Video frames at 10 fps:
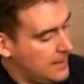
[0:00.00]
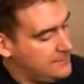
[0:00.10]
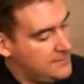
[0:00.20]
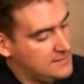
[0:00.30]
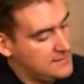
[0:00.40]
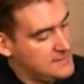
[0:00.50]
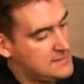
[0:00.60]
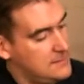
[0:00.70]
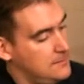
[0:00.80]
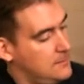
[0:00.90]
This
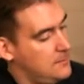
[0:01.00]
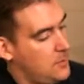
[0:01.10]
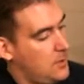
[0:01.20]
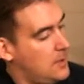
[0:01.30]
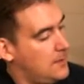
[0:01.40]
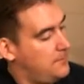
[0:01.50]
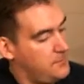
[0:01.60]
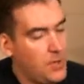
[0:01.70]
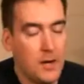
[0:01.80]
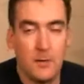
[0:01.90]
is
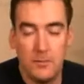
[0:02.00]
not a